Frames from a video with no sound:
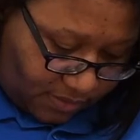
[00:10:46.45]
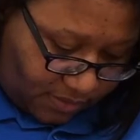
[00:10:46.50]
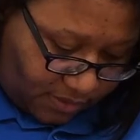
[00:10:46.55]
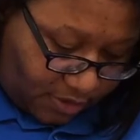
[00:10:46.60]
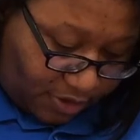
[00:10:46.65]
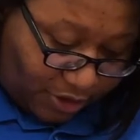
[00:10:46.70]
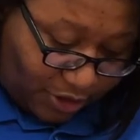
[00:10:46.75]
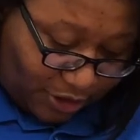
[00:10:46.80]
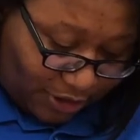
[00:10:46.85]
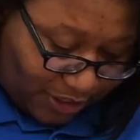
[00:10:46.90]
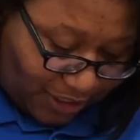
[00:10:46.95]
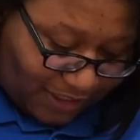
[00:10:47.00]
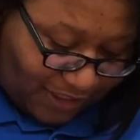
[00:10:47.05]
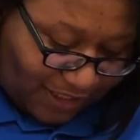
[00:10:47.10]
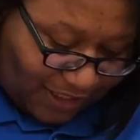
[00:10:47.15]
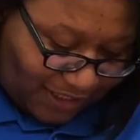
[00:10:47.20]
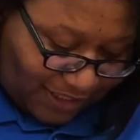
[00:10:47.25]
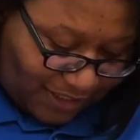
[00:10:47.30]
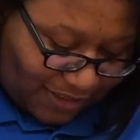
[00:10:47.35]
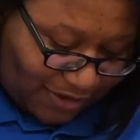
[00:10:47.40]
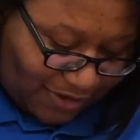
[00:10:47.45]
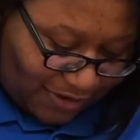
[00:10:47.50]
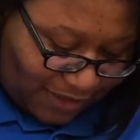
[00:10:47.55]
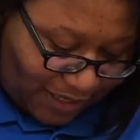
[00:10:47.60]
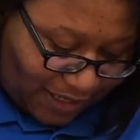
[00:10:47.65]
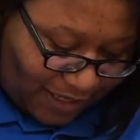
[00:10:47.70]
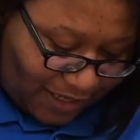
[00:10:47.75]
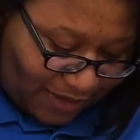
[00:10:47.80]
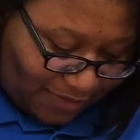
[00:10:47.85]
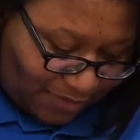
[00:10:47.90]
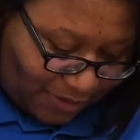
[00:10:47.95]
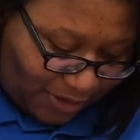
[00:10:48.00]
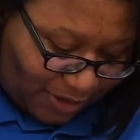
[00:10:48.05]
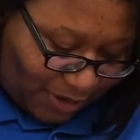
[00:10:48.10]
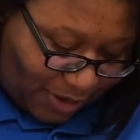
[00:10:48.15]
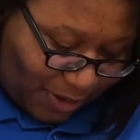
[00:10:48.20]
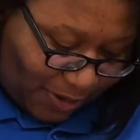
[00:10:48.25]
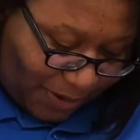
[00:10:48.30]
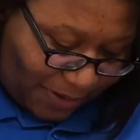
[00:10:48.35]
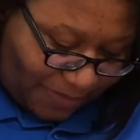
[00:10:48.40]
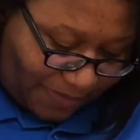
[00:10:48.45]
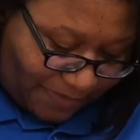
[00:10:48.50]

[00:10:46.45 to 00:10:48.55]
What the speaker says: Or should I say snow lady? I'm sorry.